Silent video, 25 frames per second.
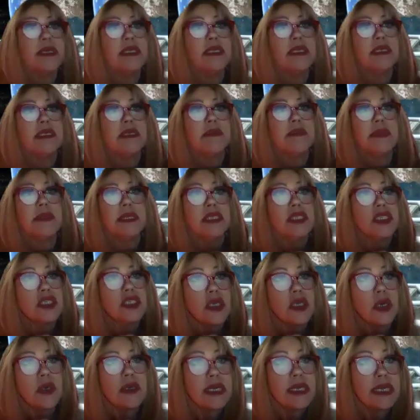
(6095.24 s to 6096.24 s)
of participants
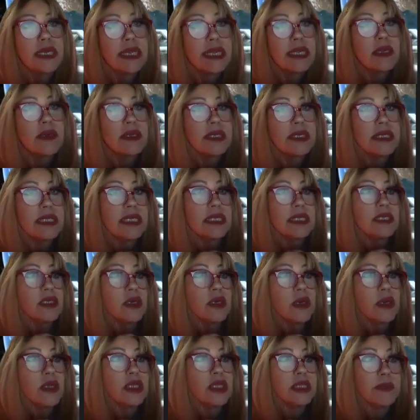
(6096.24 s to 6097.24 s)
showed an increase in
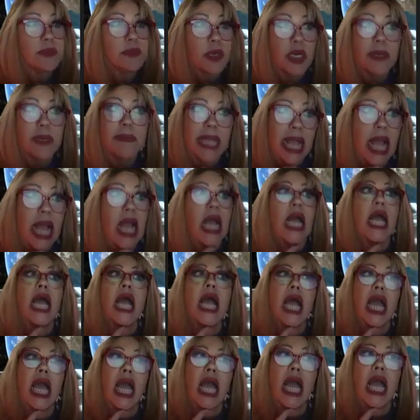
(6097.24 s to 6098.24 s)
total sperm count.
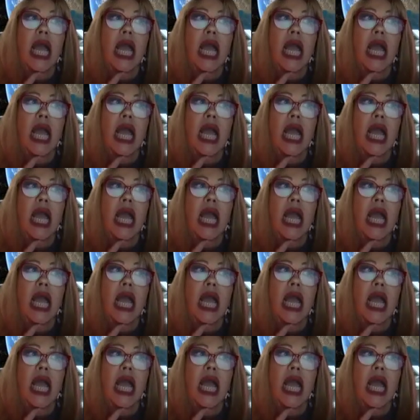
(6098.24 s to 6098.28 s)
